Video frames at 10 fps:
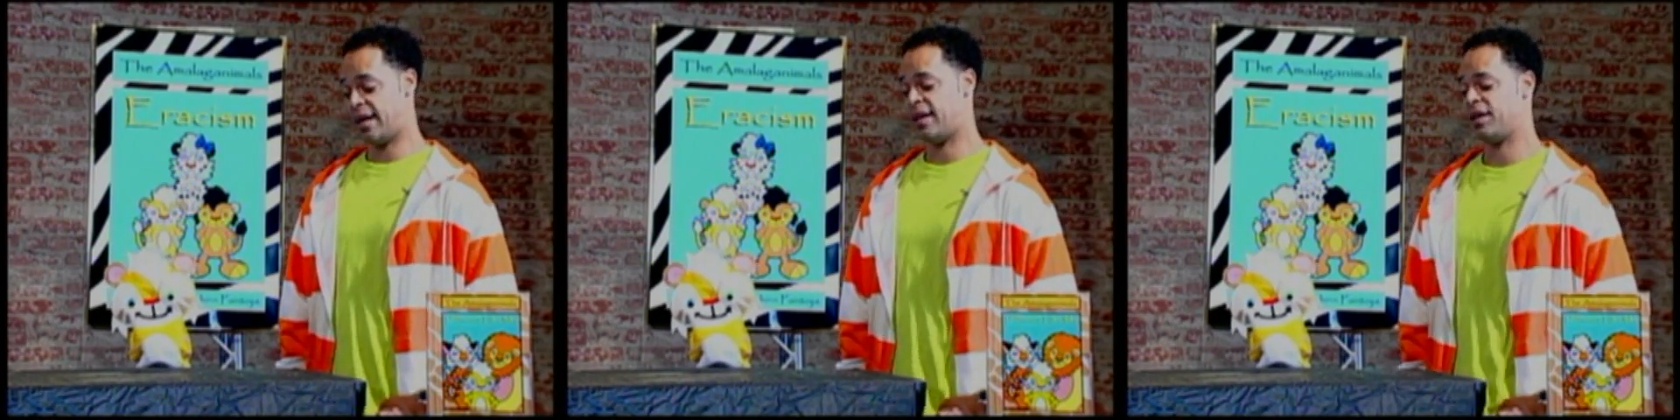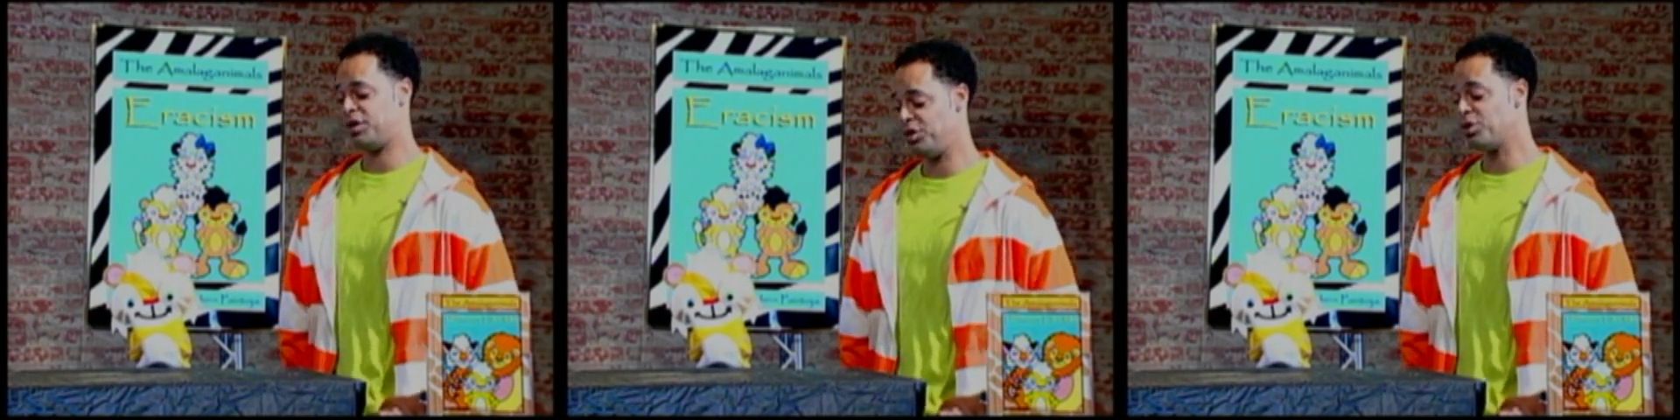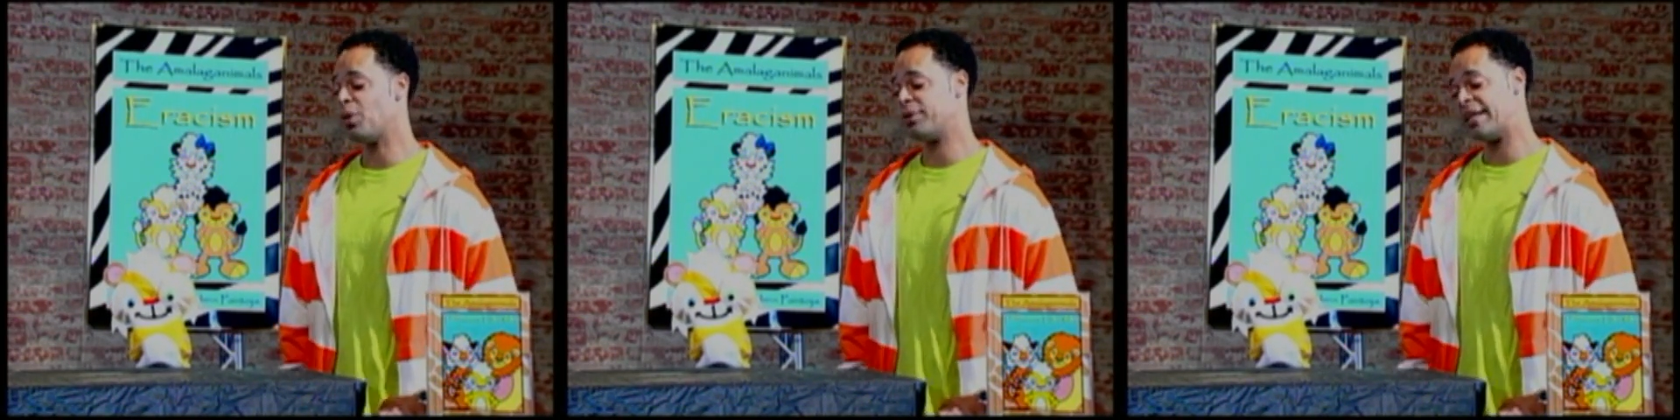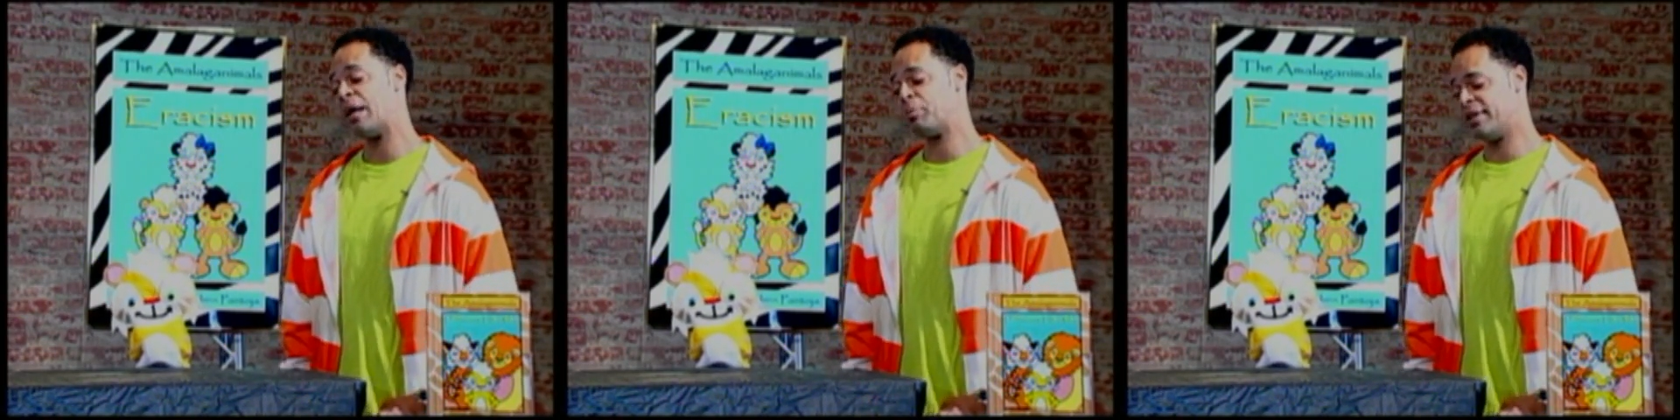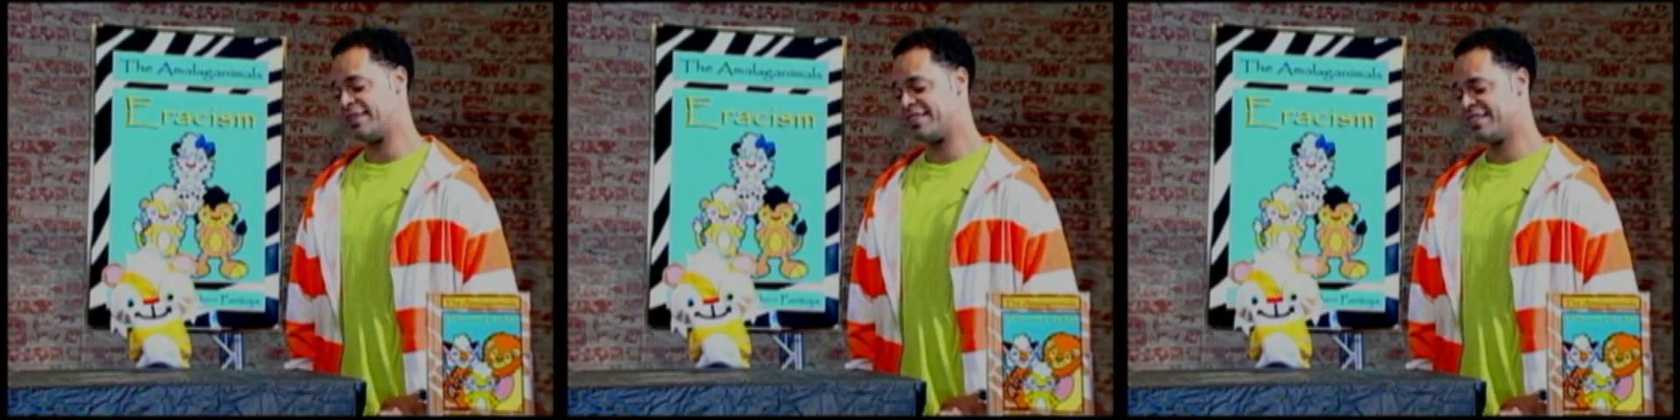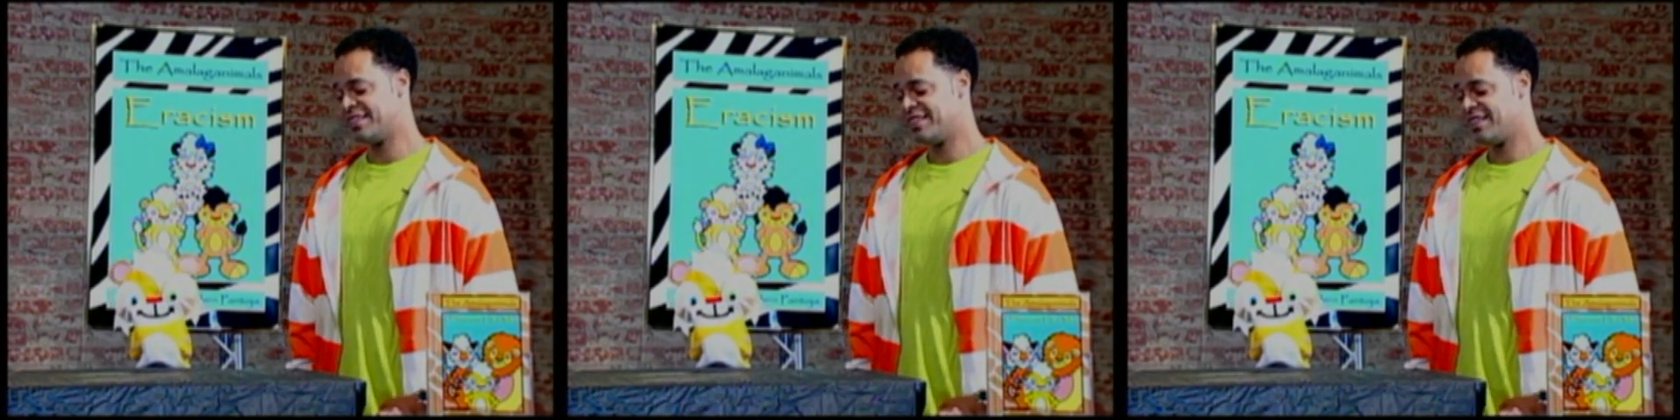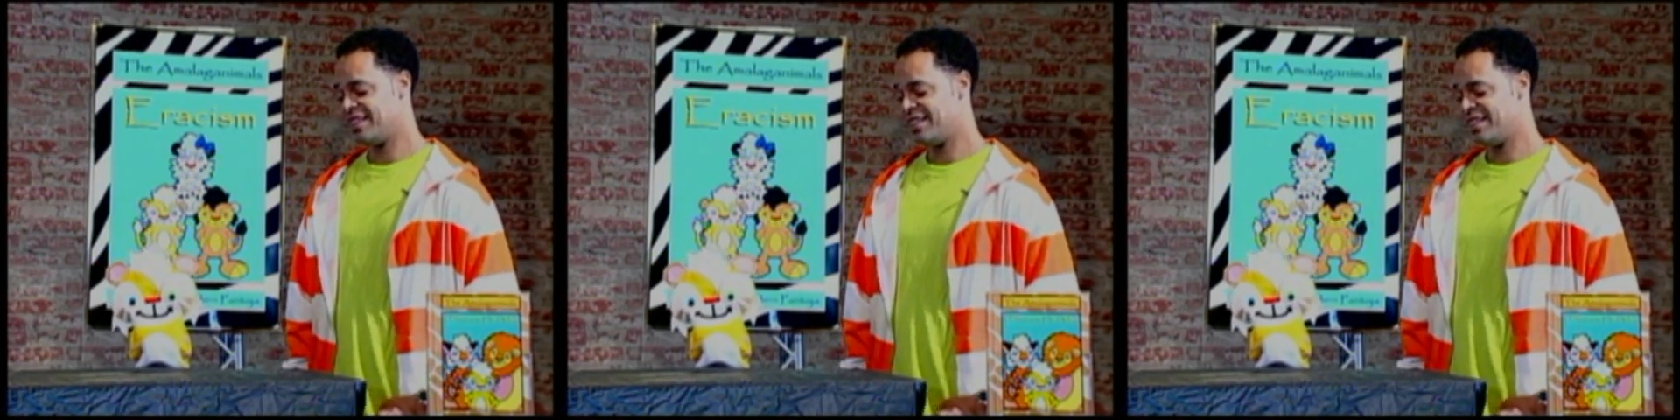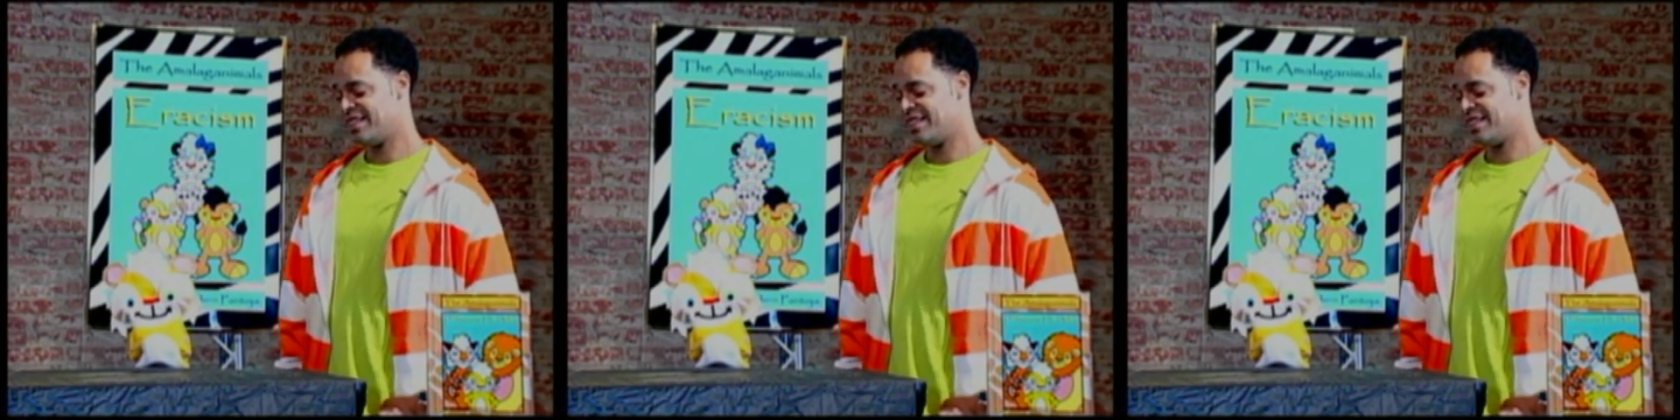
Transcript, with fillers: yeah, you know what that means.